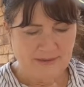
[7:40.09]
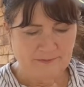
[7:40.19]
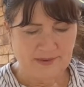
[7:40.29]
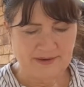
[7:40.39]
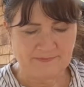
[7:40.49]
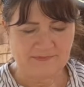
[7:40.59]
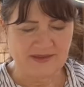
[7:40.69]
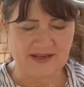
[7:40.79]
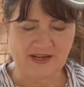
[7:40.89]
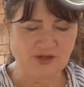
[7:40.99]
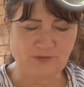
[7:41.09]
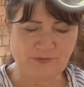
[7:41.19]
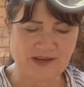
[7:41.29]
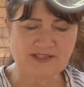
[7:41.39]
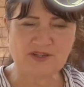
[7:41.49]
But in actual
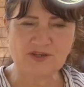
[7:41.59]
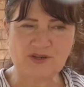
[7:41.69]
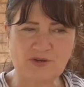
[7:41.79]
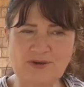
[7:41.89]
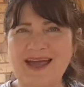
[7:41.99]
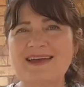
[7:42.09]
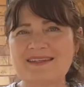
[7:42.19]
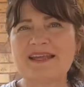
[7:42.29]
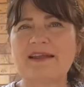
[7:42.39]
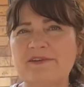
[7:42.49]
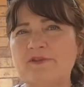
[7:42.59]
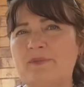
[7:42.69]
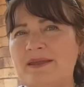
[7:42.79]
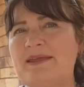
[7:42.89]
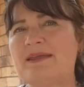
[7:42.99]
fact, you can't tell if a
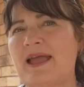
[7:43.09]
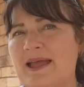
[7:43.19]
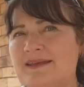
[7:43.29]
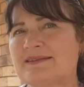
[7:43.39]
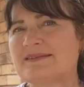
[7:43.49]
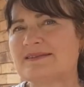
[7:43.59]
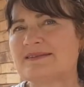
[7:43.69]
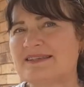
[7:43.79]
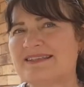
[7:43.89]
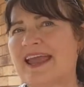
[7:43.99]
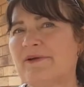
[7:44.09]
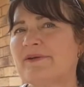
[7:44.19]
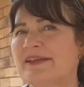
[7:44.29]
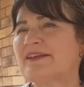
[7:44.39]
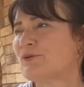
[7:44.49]
piggy is
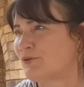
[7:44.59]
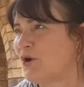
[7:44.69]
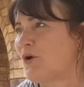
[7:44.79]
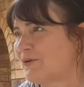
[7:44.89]
carrying it or not.